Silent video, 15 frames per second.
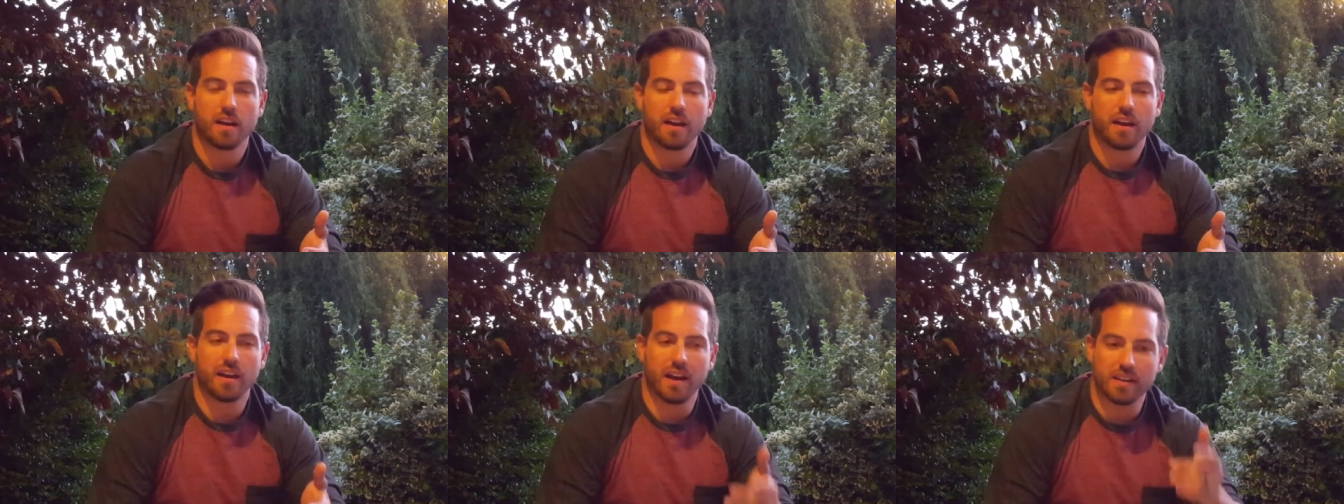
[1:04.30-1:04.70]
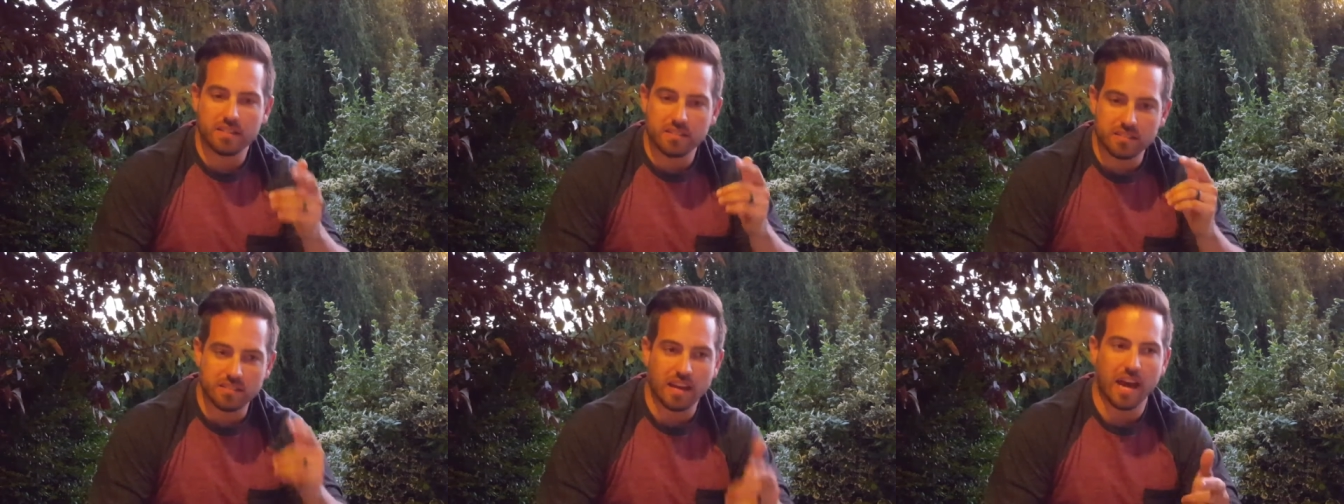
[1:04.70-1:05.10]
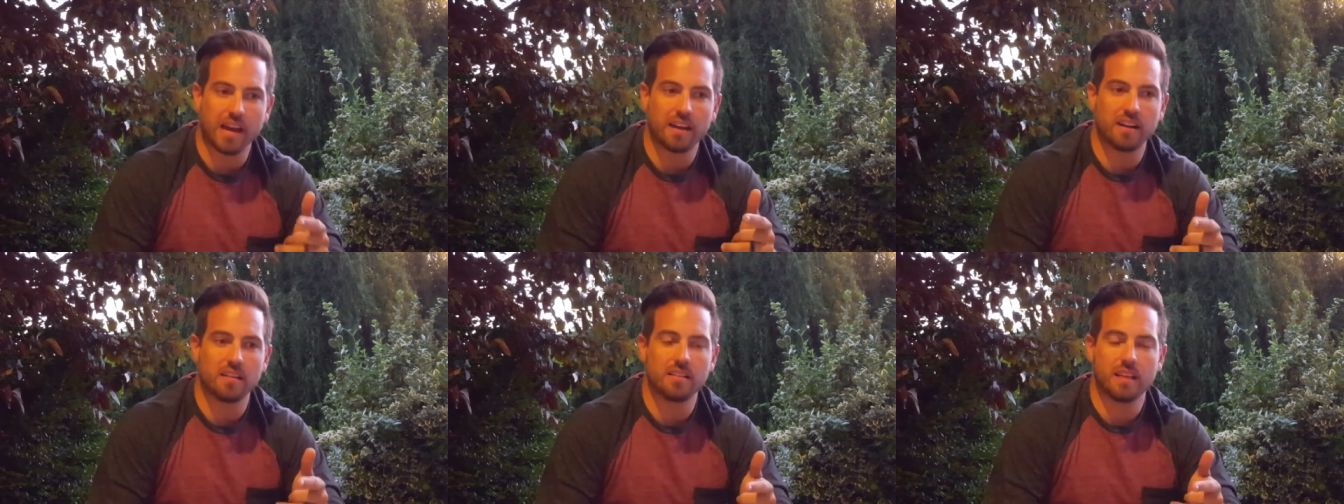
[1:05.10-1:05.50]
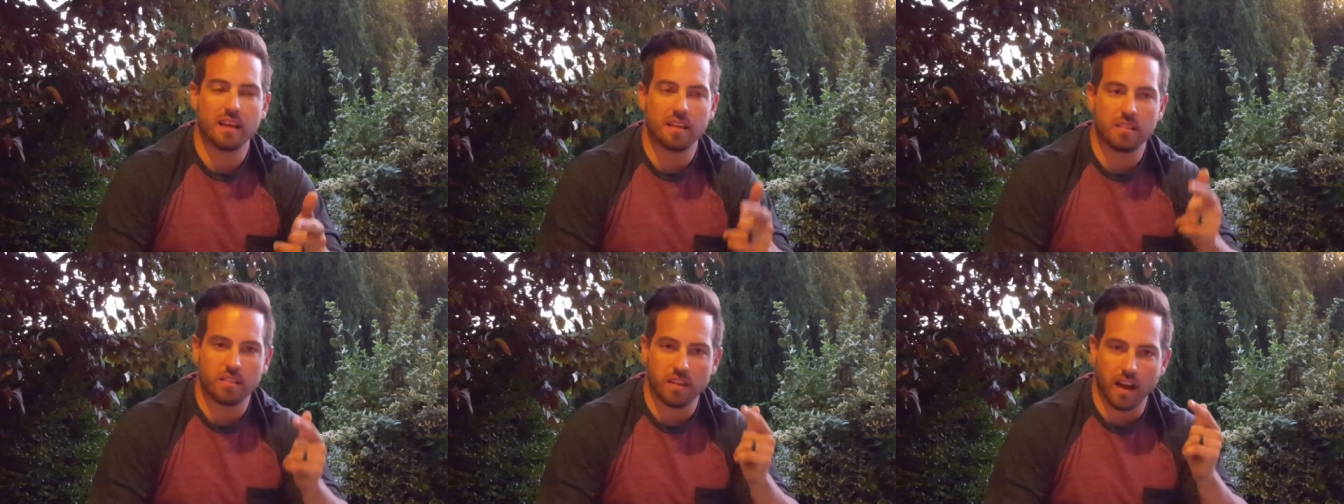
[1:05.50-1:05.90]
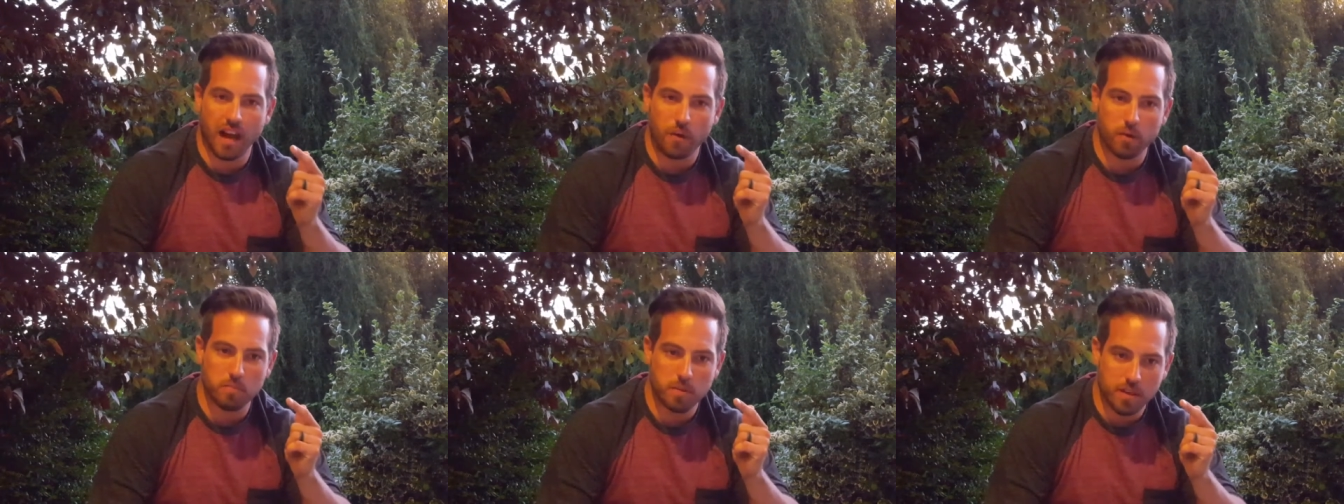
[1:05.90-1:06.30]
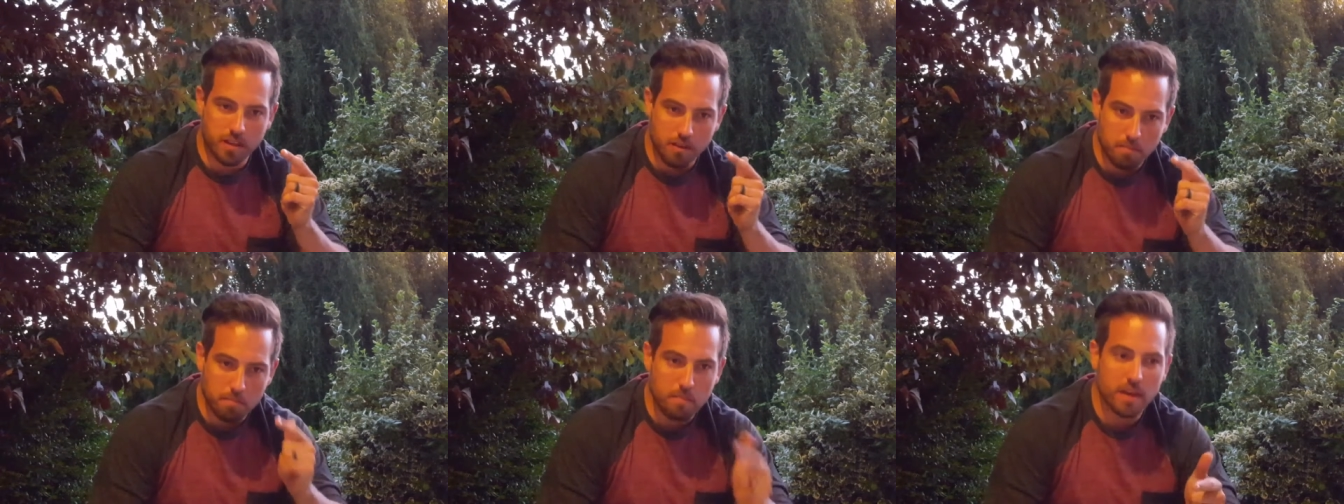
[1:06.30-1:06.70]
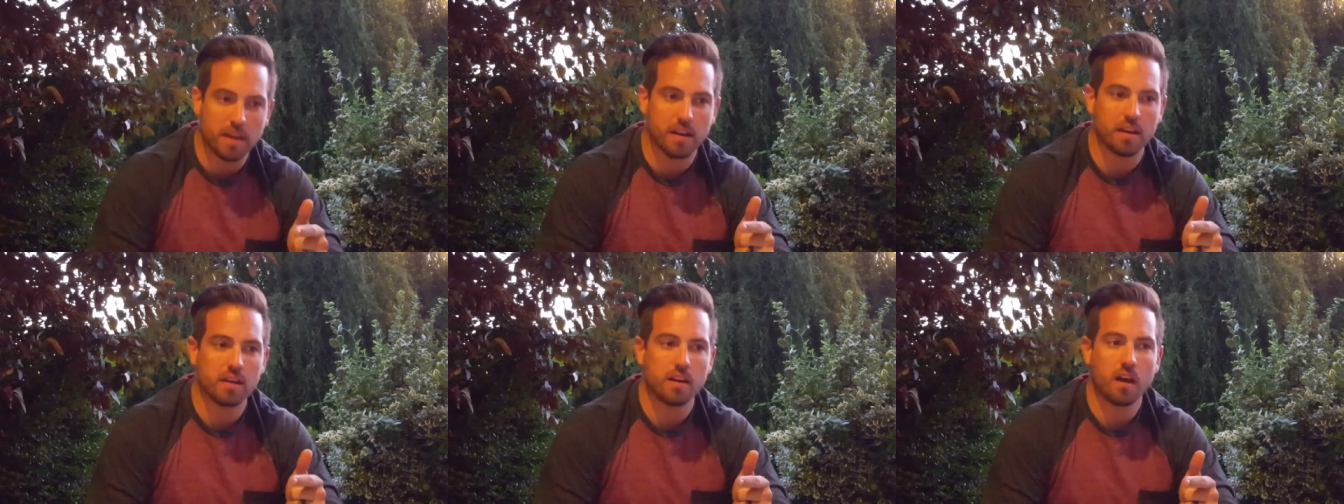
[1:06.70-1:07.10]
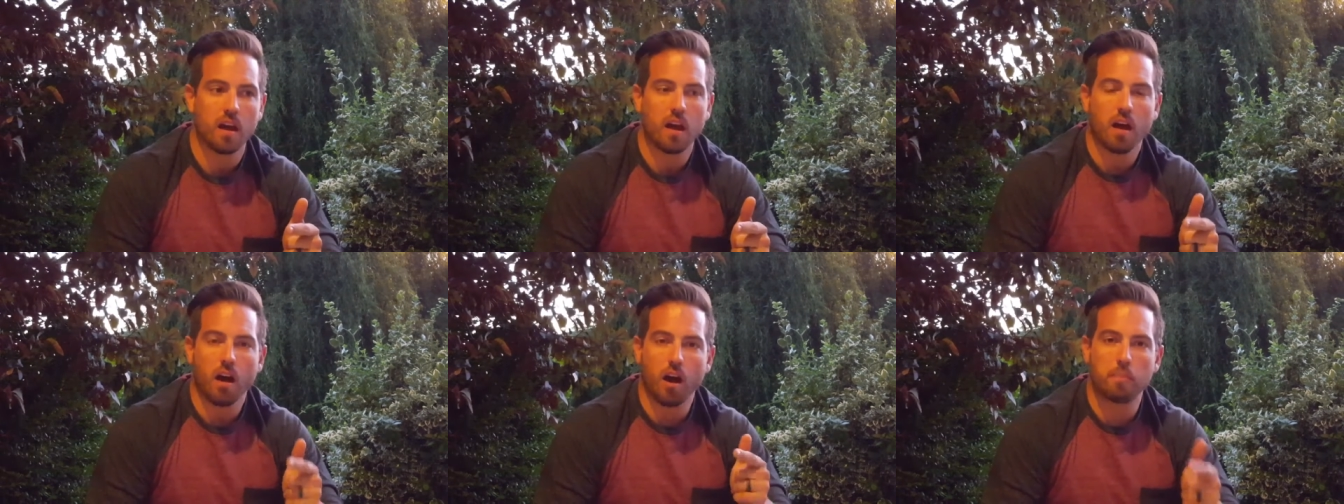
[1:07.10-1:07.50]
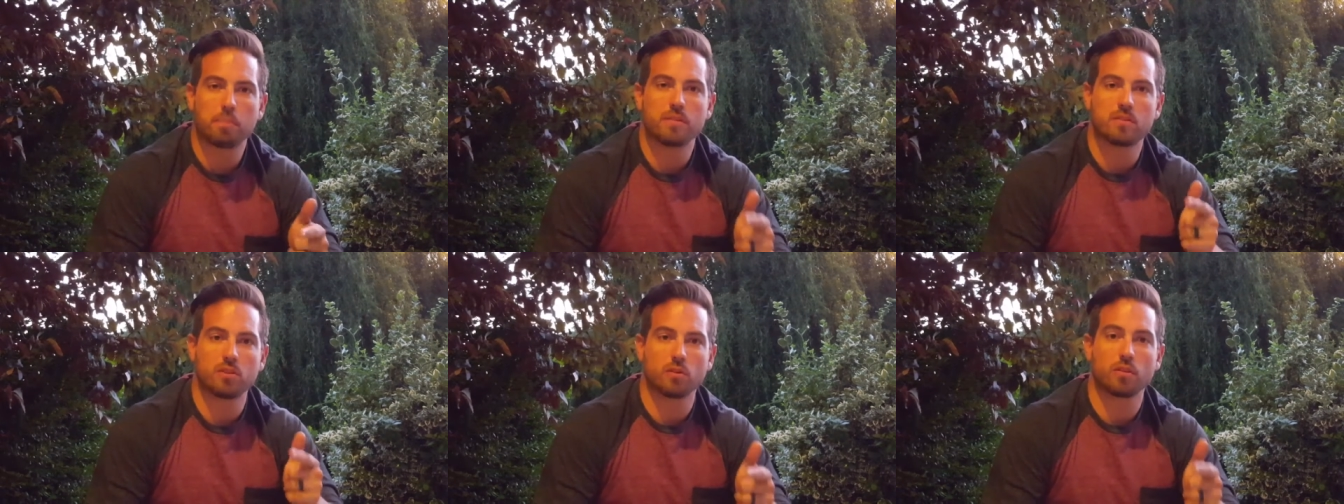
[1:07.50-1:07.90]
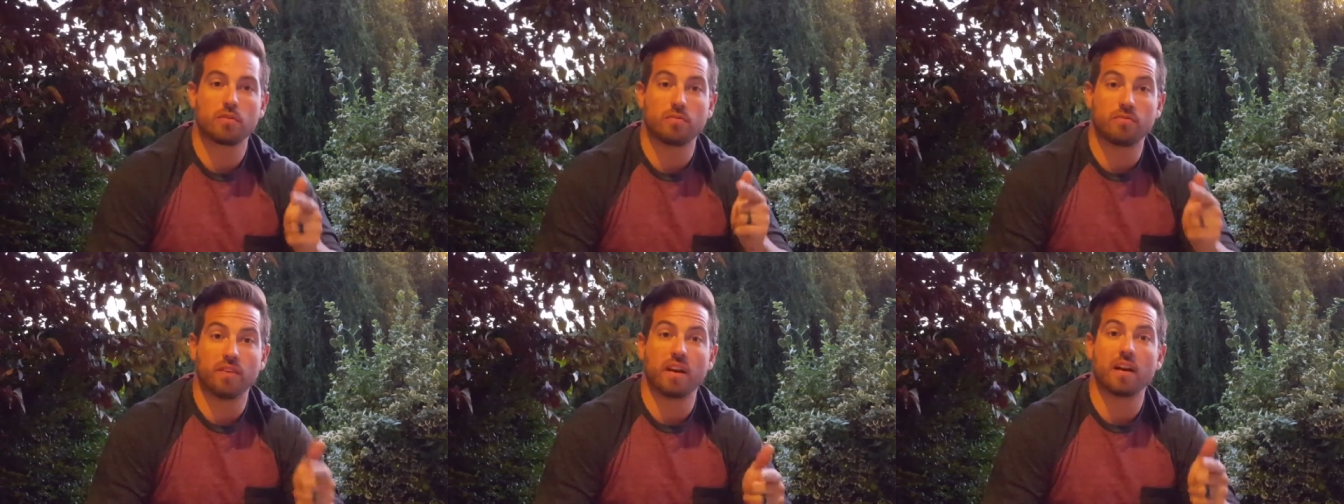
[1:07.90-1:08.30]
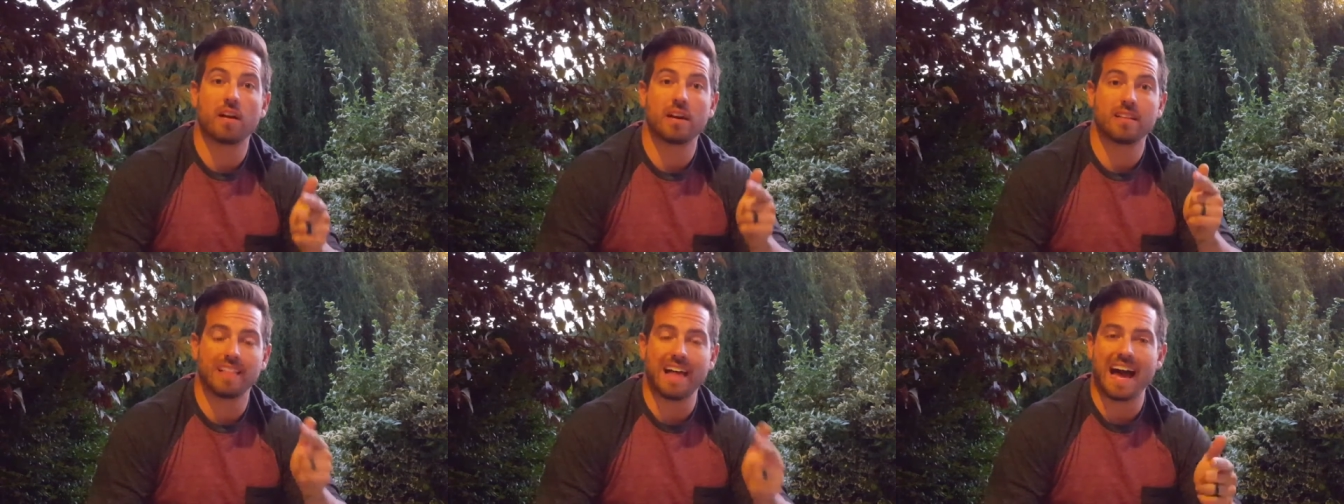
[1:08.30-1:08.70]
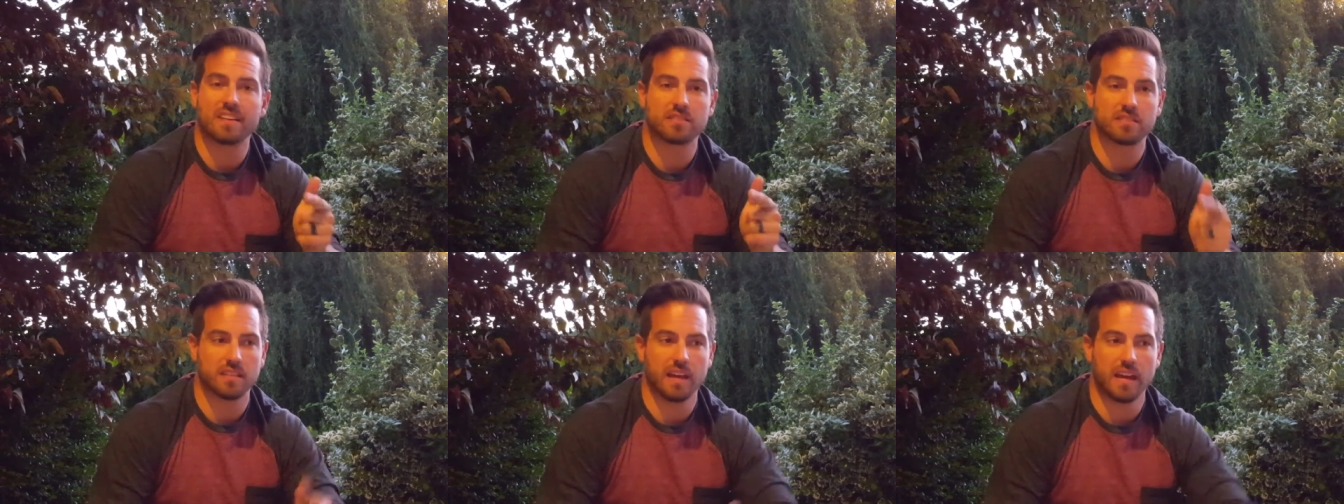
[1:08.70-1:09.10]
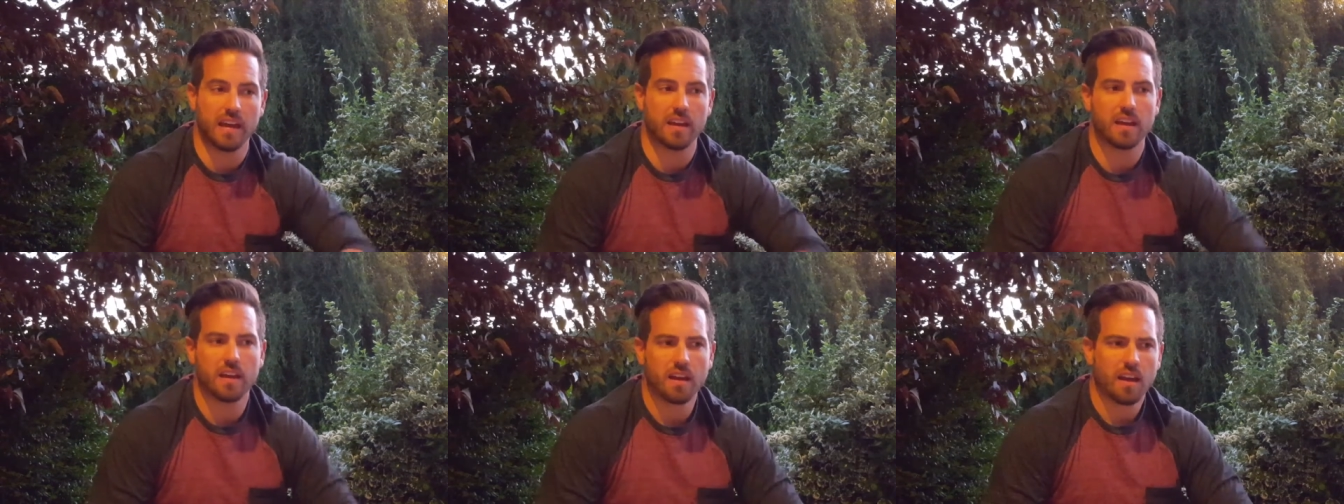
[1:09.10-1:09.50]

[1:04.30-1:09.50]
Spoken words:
And I decided that I would be committed up until the very last day.